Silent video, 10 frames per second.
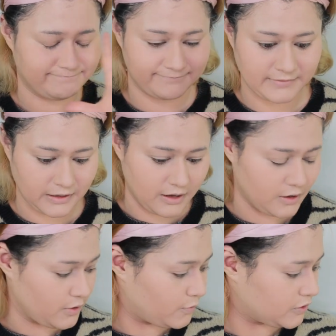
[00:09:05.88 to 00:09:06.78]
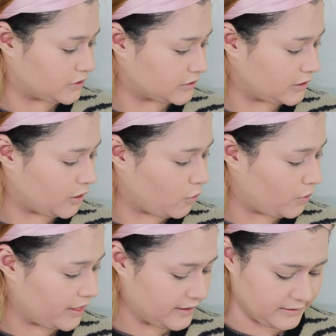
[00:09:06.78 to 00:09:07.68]
we're just gonna go
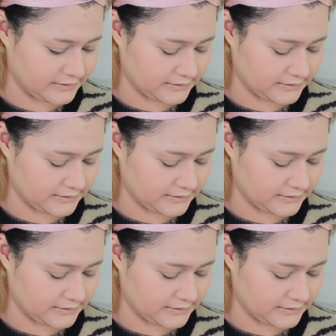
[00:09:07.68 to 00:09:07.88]
with it.